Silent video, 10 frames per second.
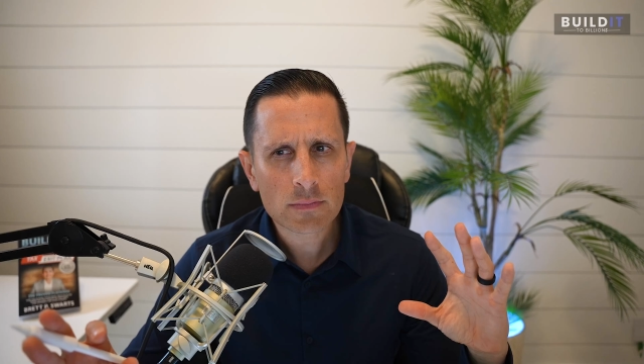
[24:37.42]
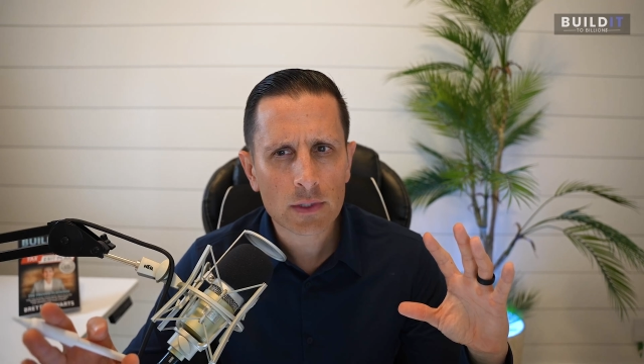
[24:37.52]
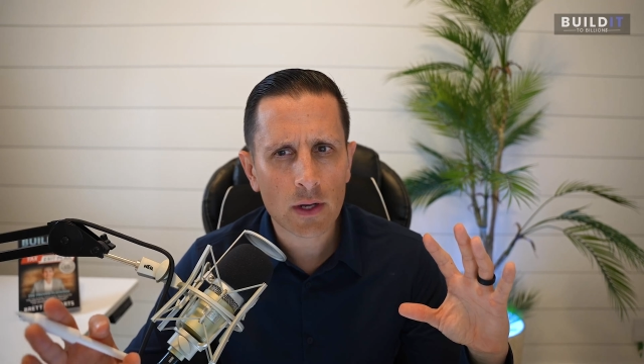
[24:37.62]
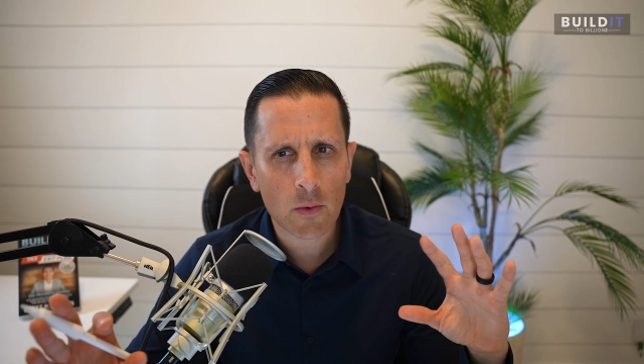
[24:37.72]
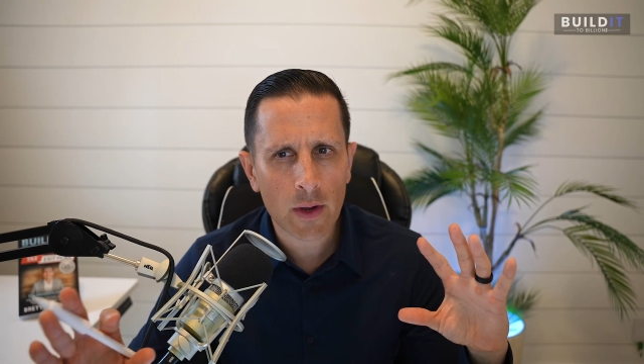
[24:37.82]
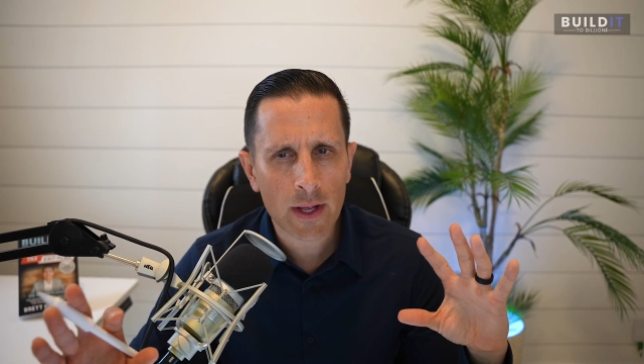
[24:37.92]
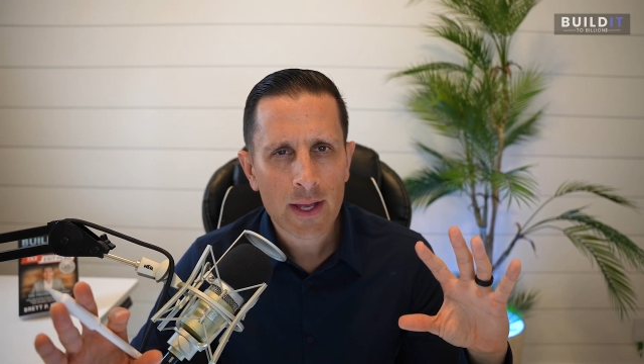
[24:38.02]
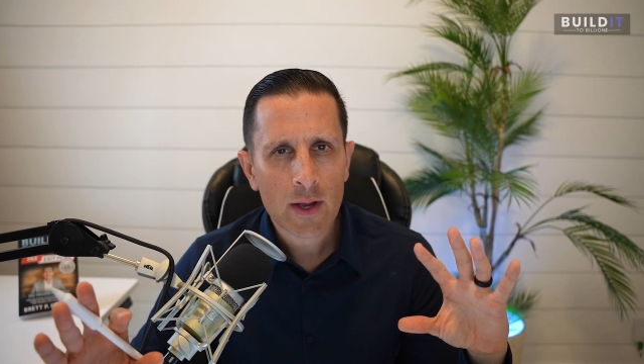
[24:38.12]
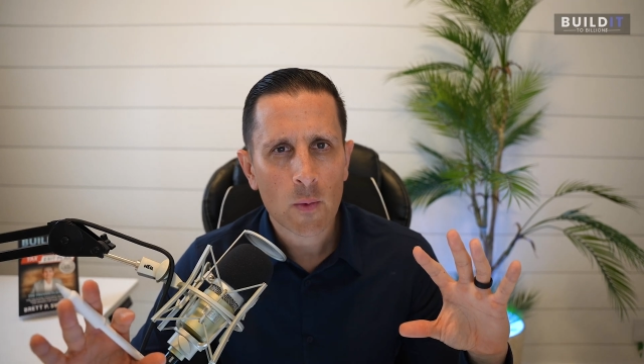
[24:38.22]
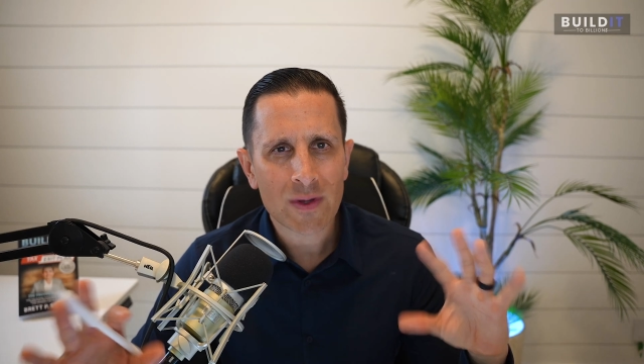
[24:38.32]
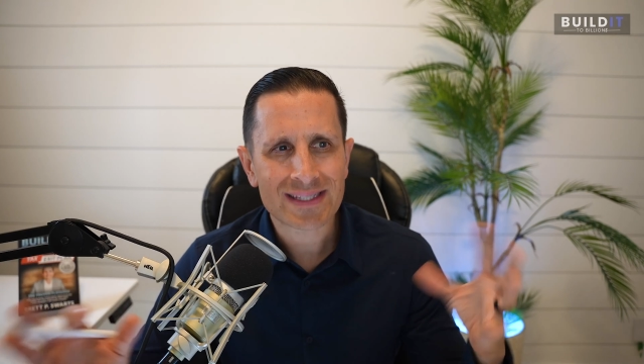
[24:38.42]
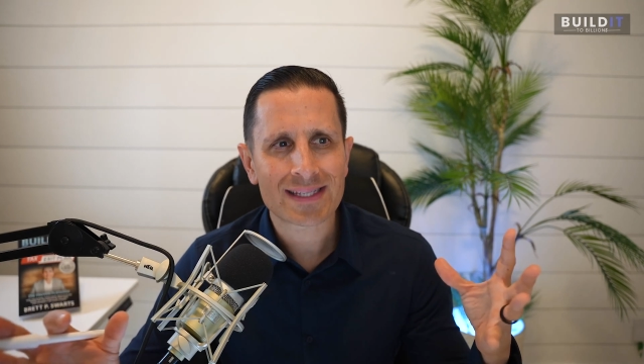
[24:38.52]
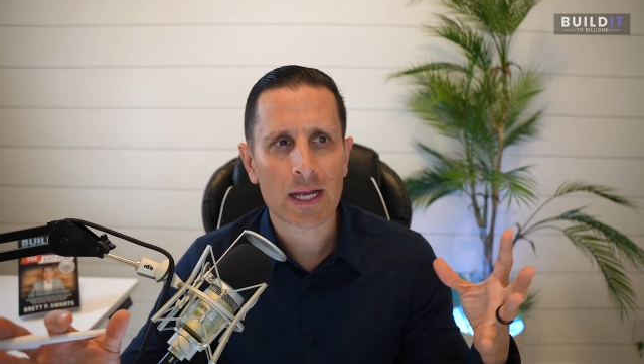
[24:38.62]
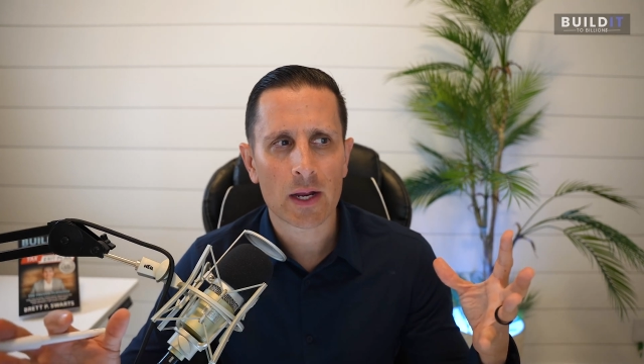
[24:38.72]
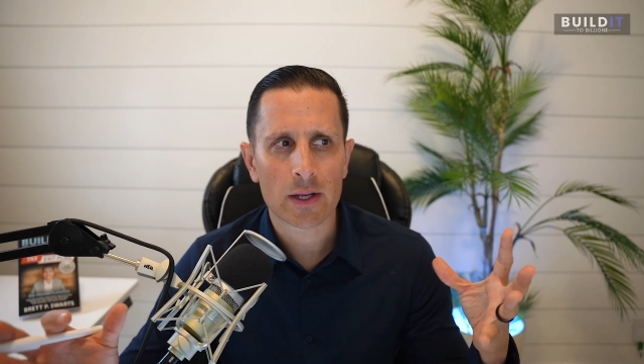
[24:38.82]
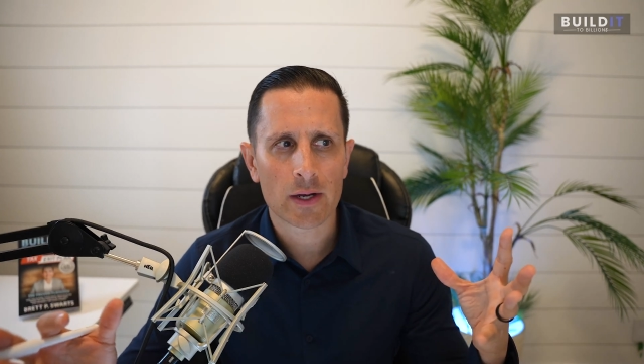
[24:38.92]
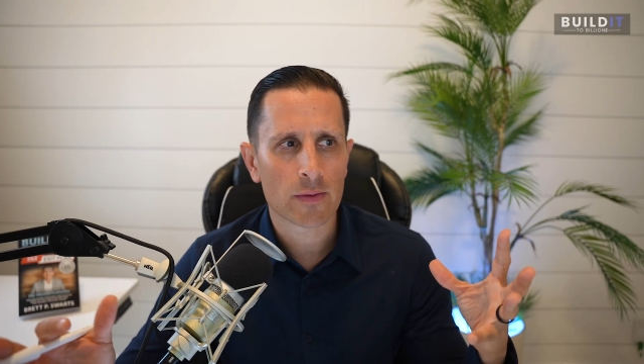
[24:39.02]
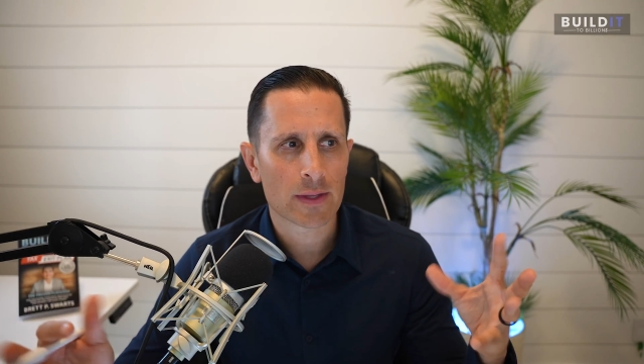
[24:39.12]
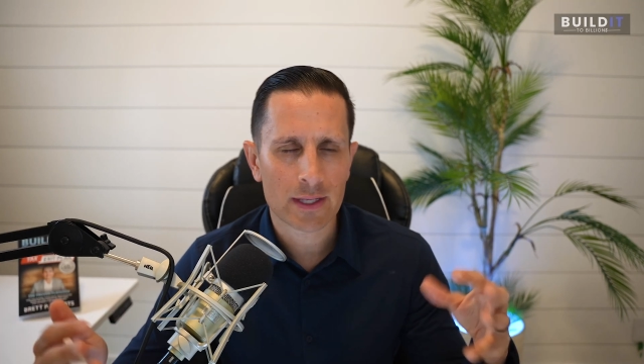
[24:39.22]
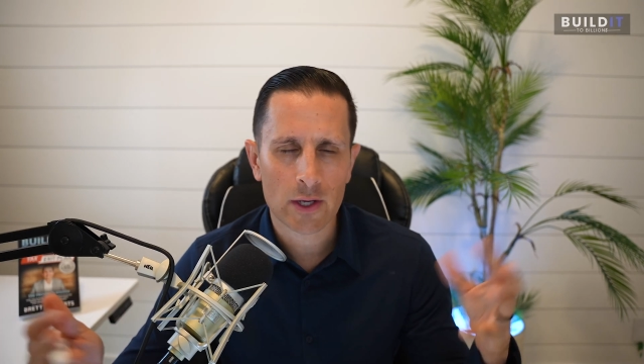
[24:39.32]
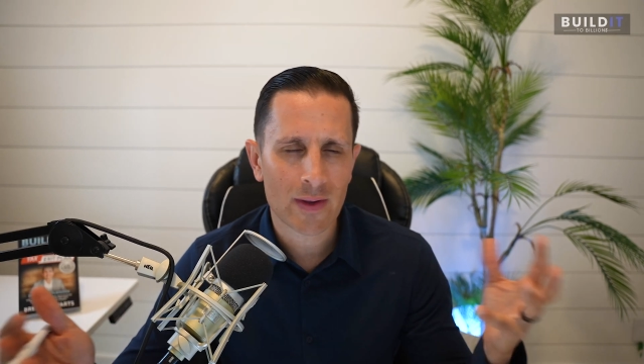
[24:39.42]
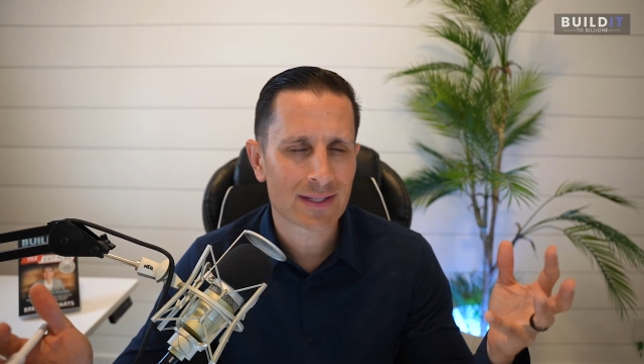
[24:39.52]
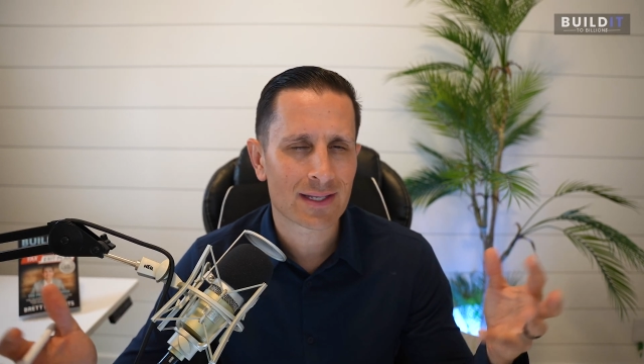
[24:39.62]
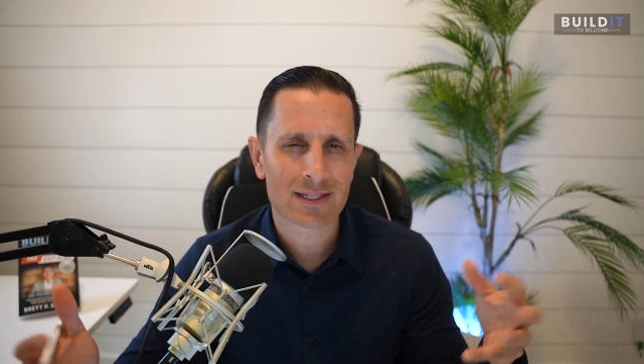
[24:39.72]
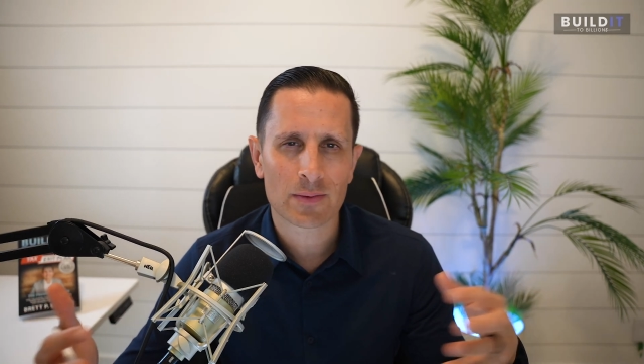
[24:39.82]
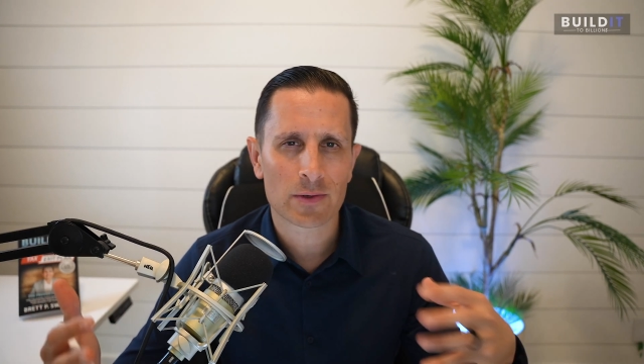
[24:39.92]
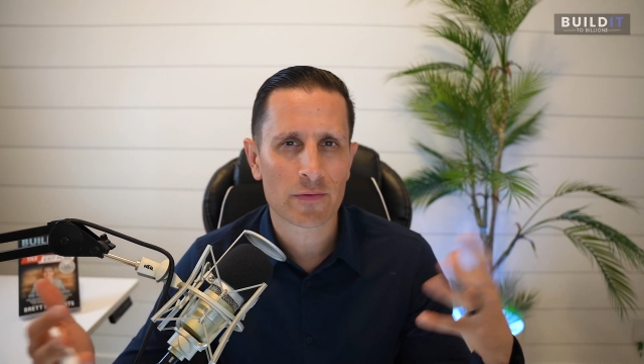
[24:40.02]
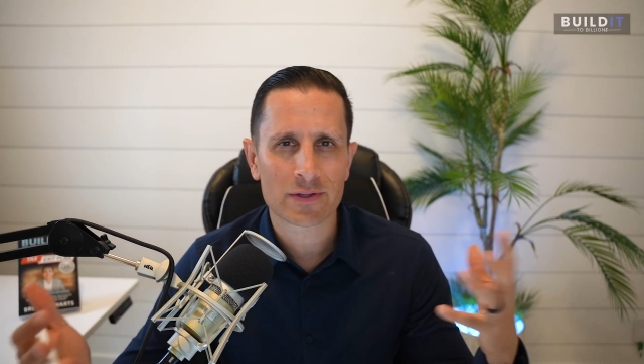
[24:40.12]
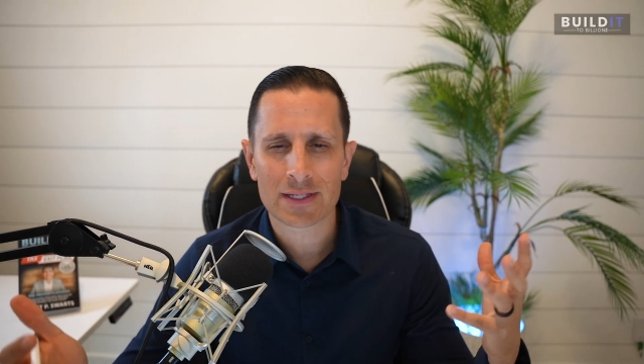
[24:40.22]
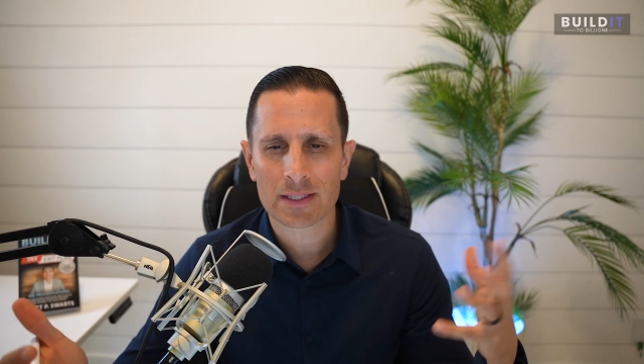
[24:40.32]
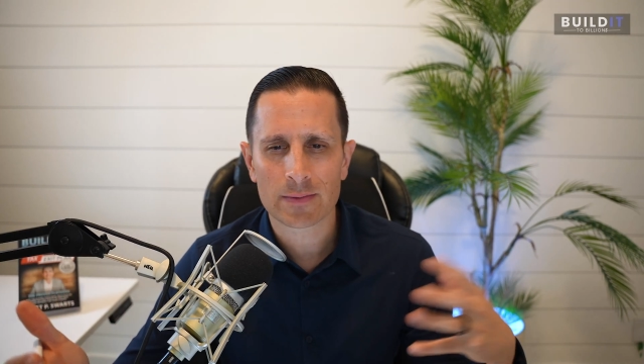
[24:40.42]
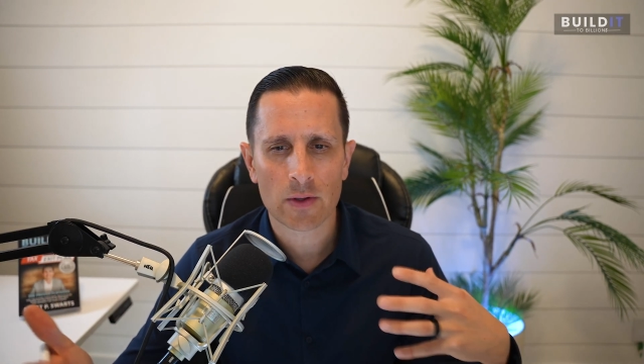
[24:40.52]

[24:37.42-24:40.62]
What's the EOS system or different systems.